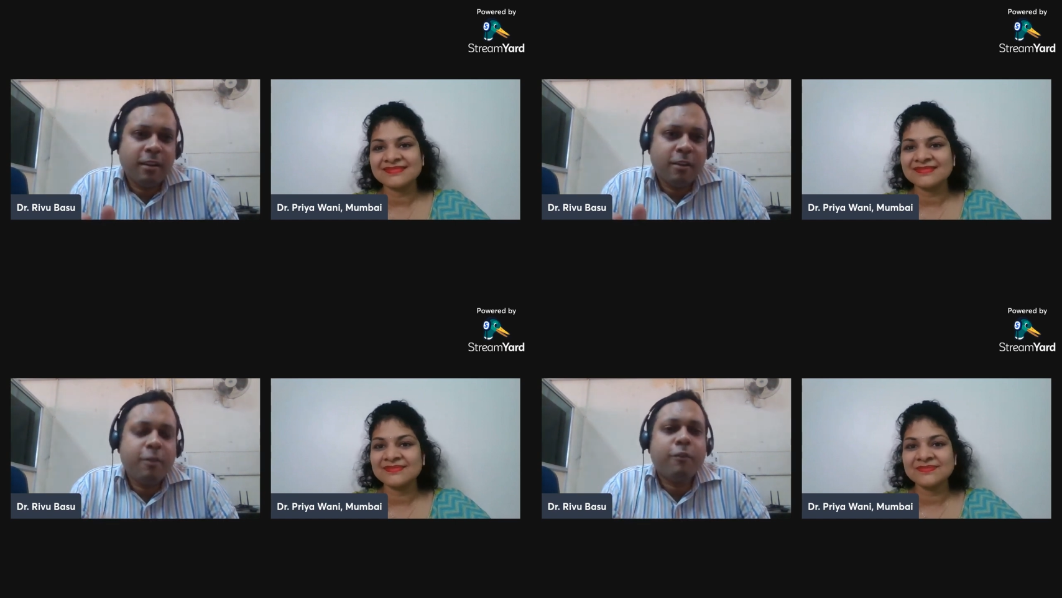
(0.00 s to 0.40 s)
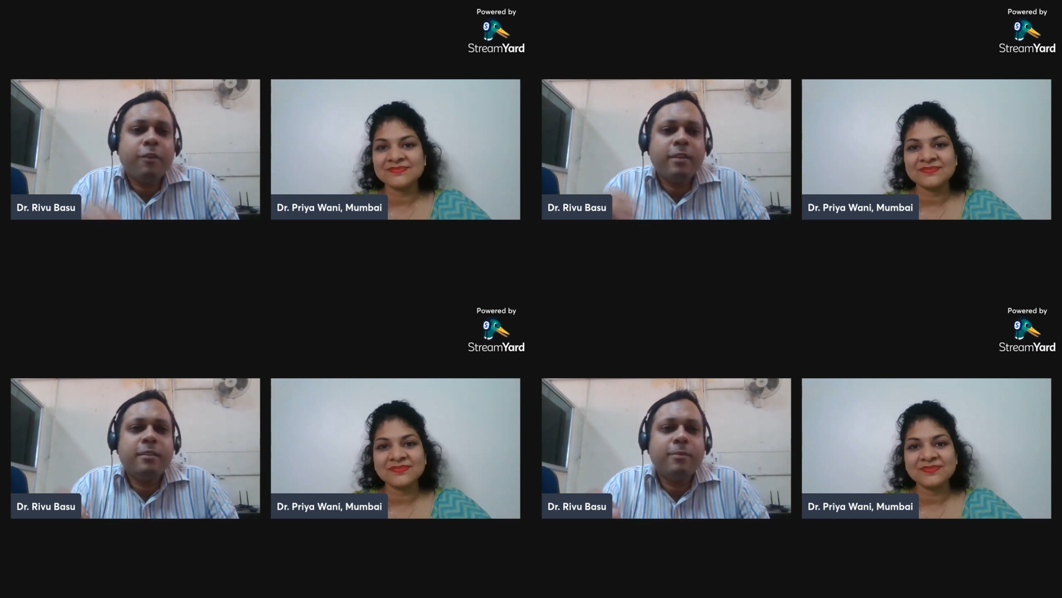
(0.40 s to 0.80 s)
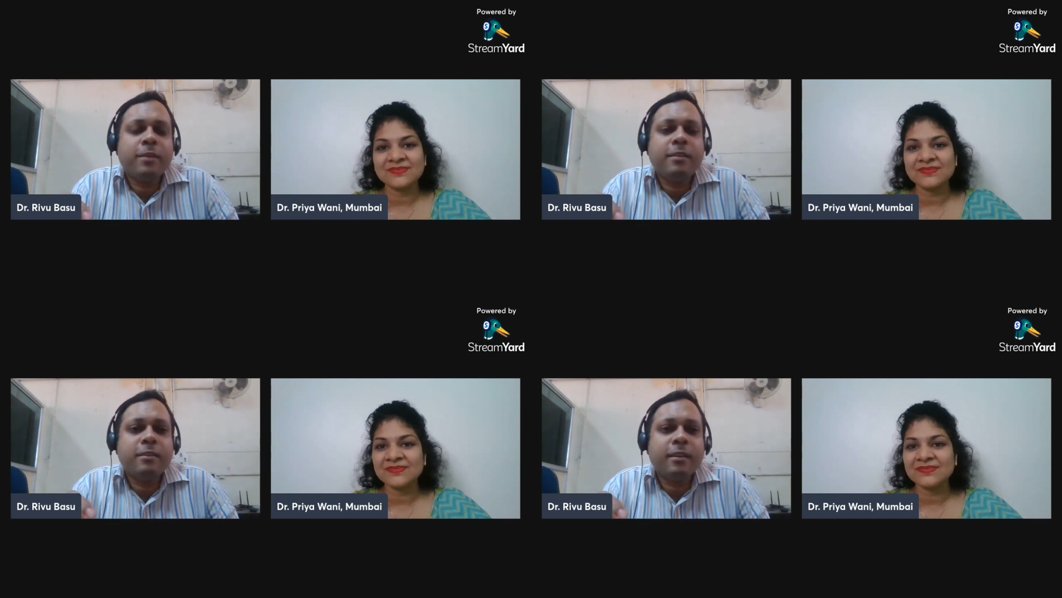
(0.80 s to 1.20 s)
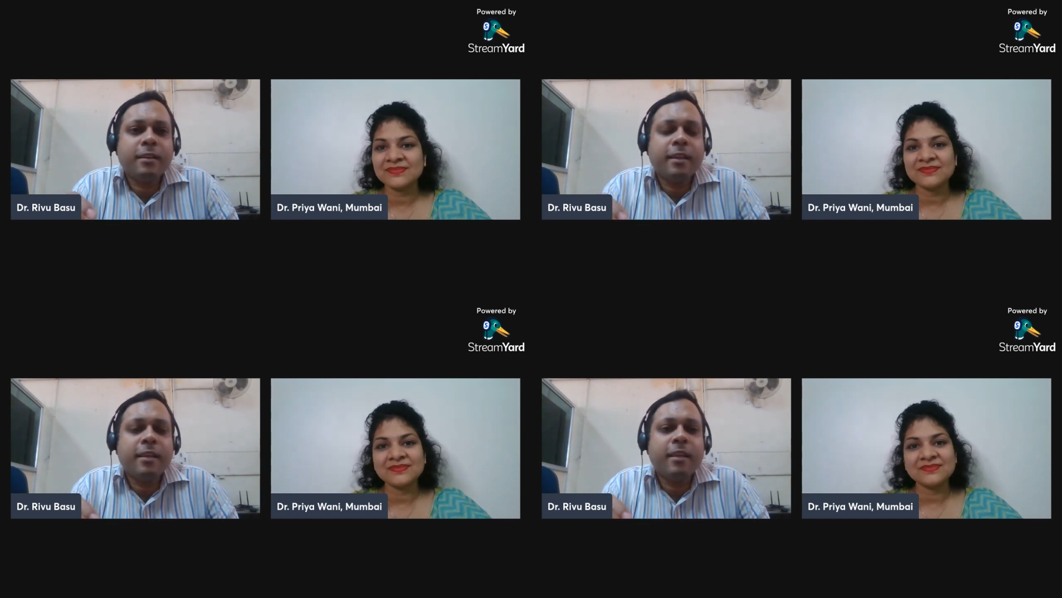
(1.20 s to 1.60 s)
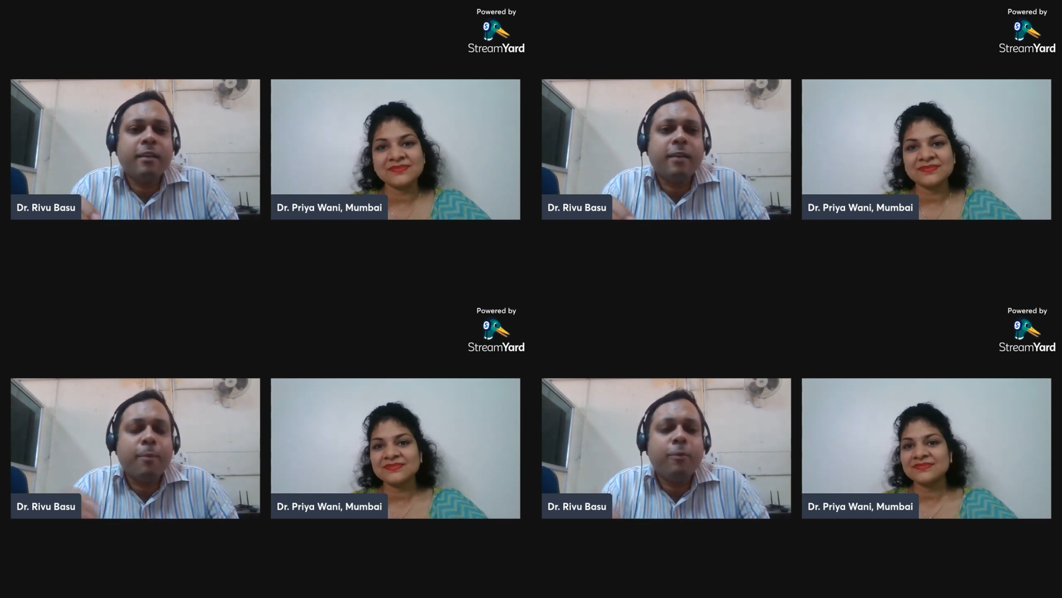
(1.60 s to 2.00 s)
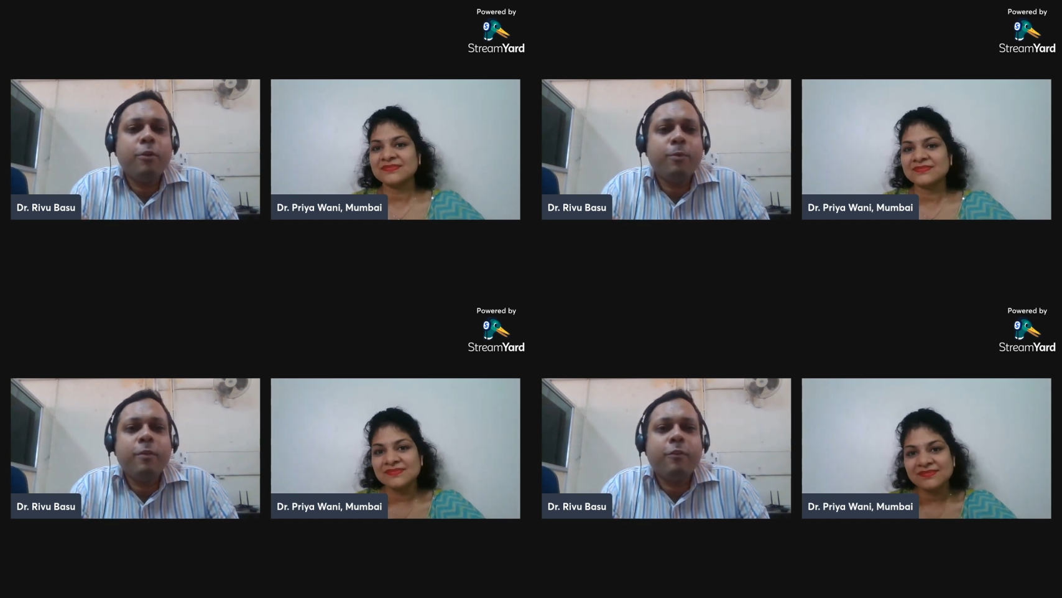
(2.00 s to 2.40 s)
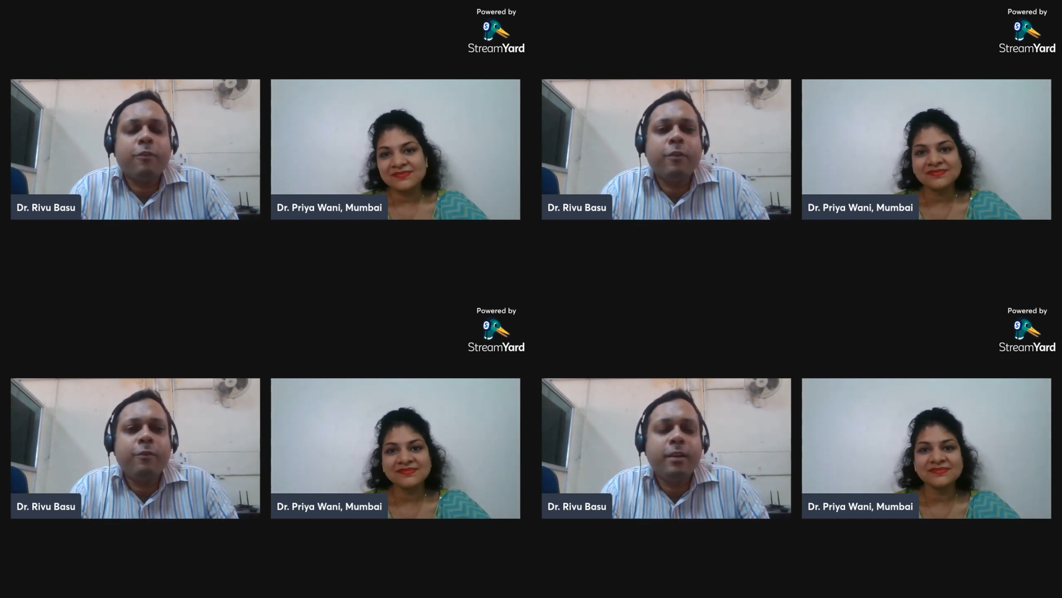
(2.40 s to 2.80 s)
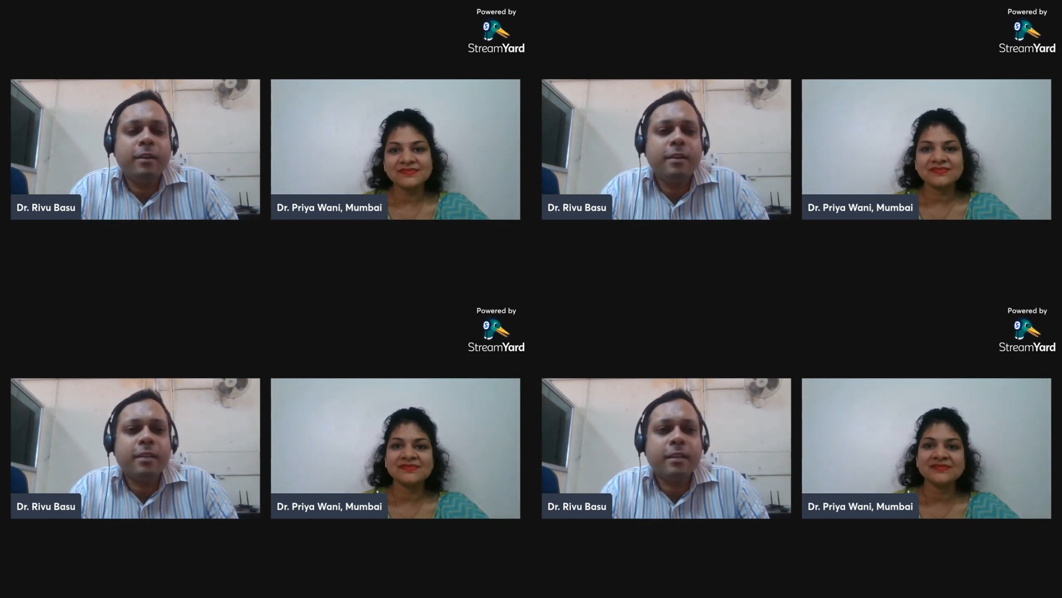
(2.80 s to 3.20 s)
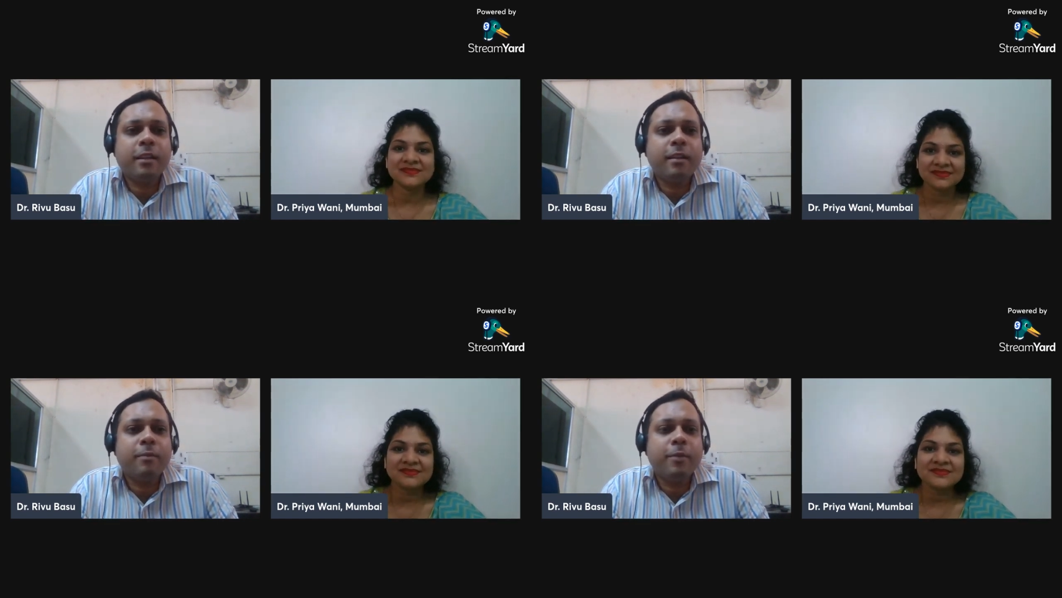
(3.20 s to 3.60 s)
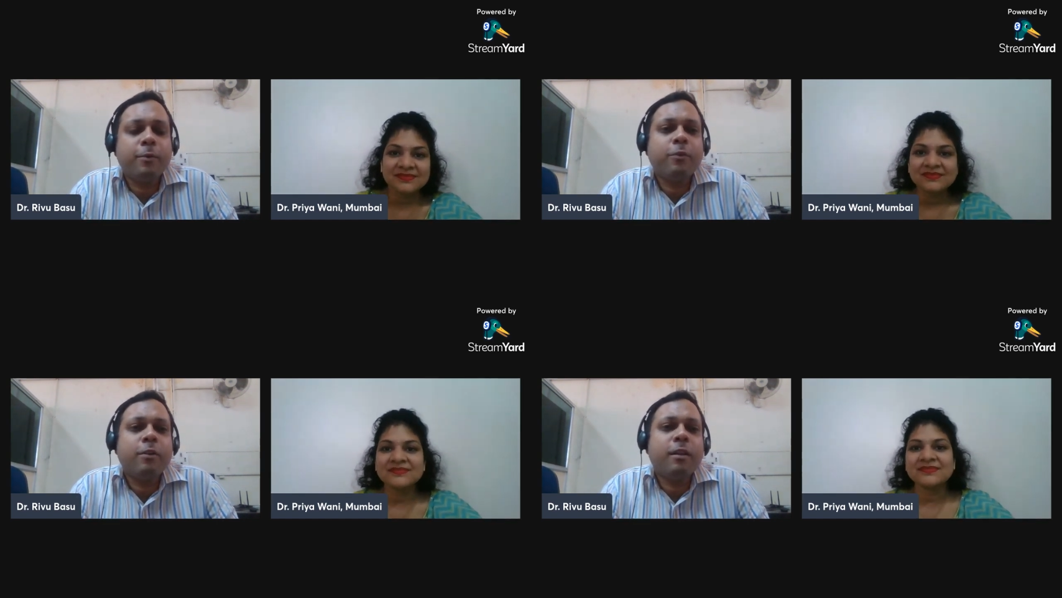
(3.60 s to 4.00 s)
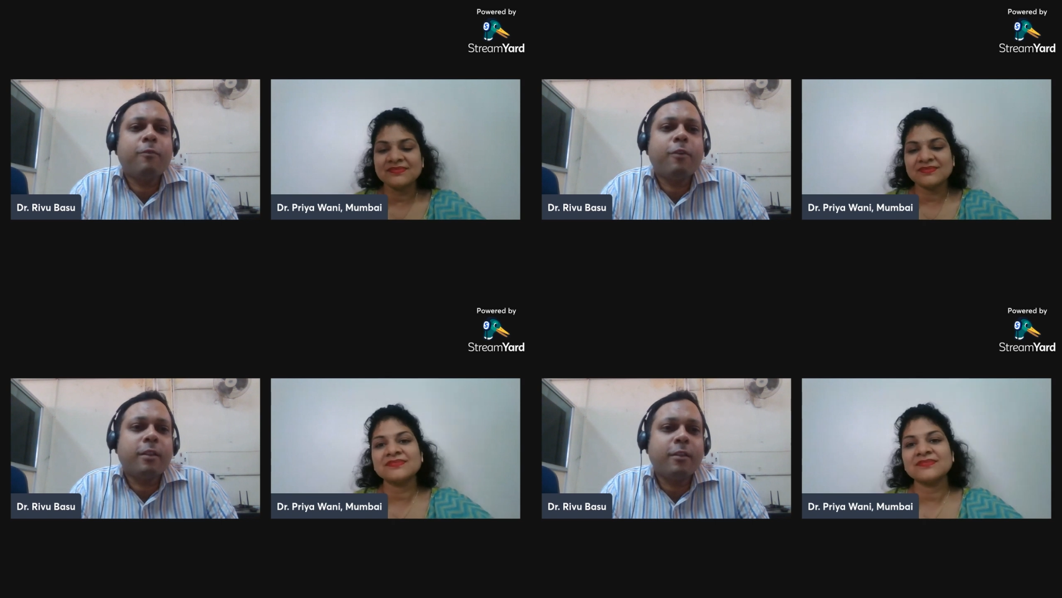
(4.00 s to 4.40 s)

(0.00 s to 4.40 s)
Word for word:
Speaker 1: we often see patients taking amlodipine for 15 days and then metoprolol for other